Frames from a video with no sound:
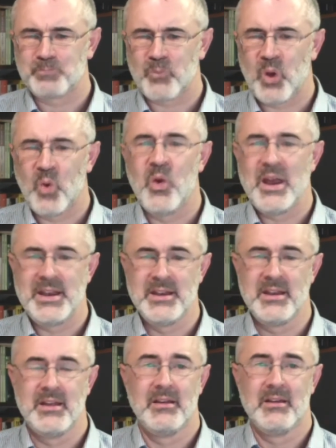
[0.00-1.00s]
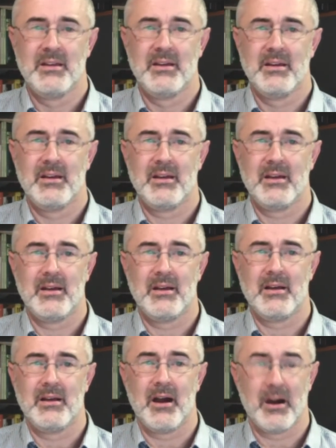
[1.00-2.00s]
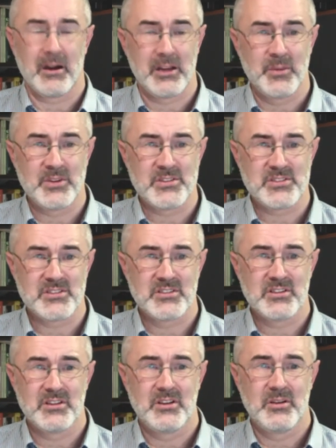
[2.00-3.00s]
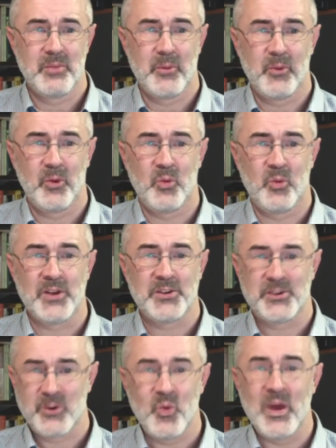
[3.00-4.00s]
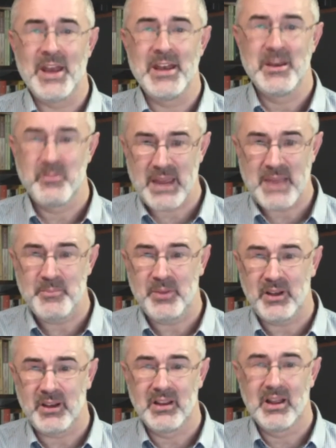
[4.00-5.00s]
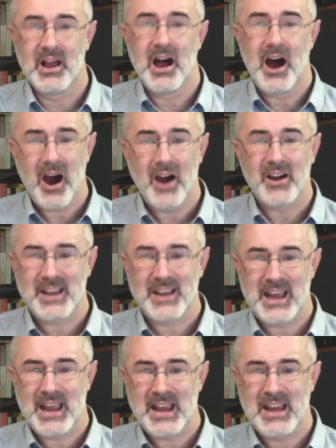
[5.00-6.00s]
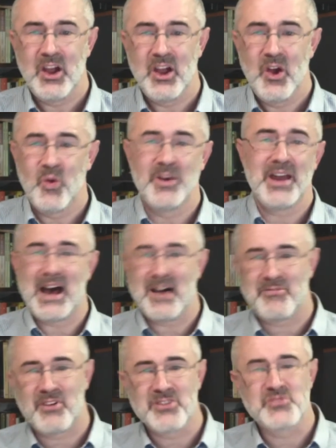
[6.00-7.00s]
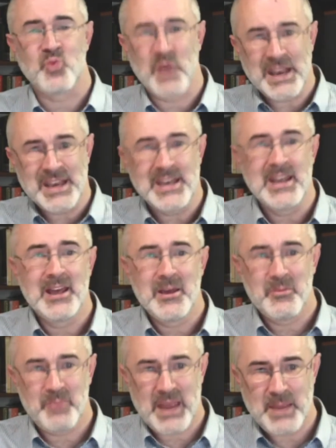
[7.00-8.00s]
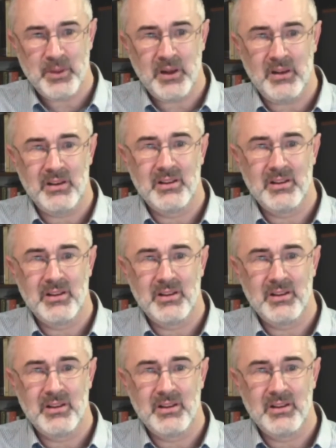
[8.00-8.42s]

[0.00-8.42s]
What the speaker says: win arguments, but will want to win people. Our King would have us win people,